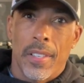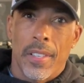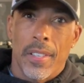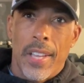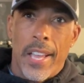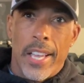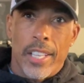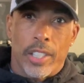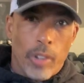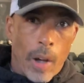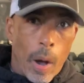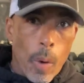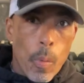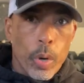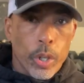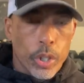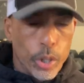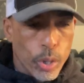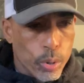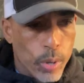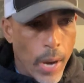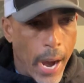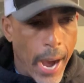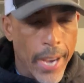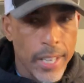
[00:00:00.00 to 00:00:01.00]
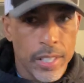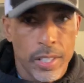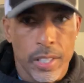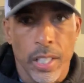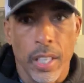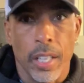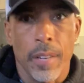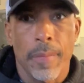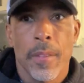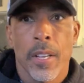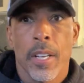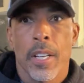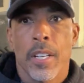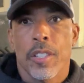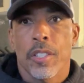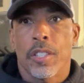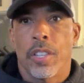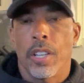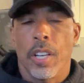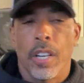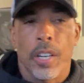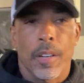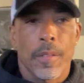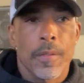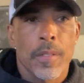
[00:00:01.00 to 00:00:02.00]
And so I want you guys
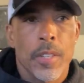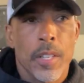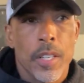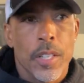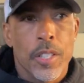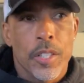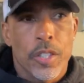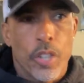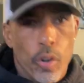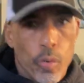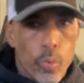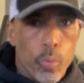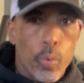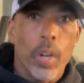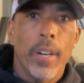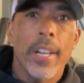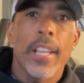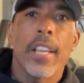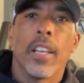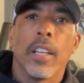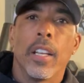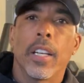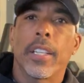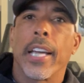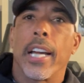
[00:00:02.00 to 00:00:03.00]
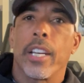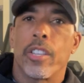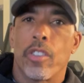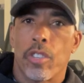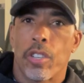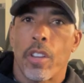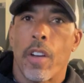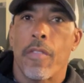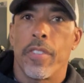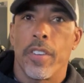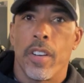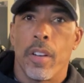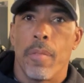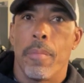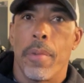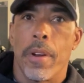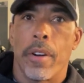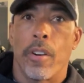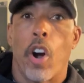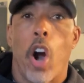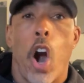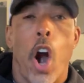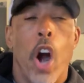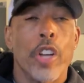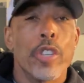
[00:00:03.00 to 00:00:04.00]
to really look at yourself in the
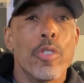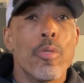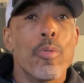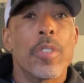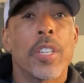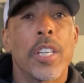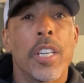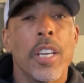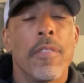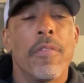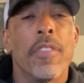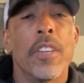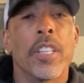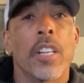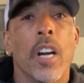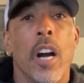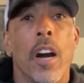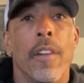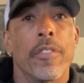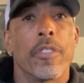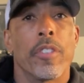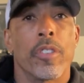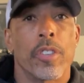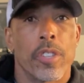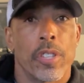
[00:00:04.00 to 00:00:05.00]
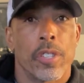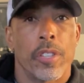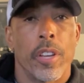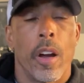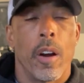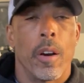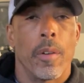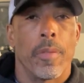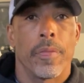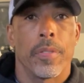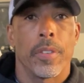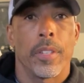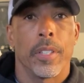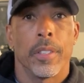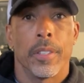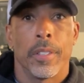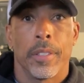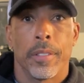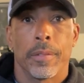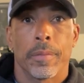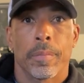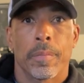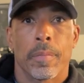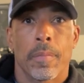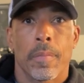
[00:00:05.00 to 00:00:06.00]
mirror. Are you giving of yourself
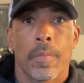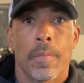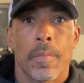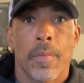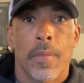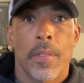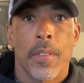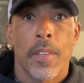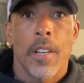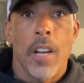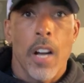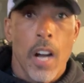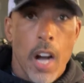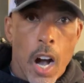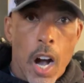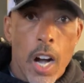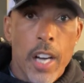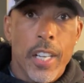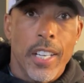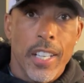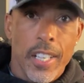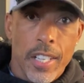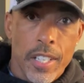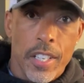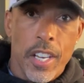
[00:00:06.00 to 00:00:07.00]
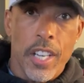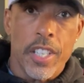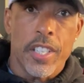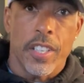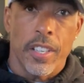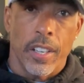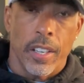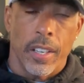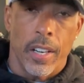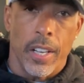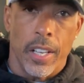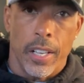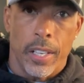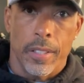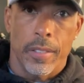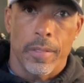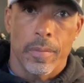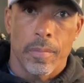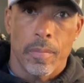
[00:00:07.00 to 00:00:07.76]
unconditionally?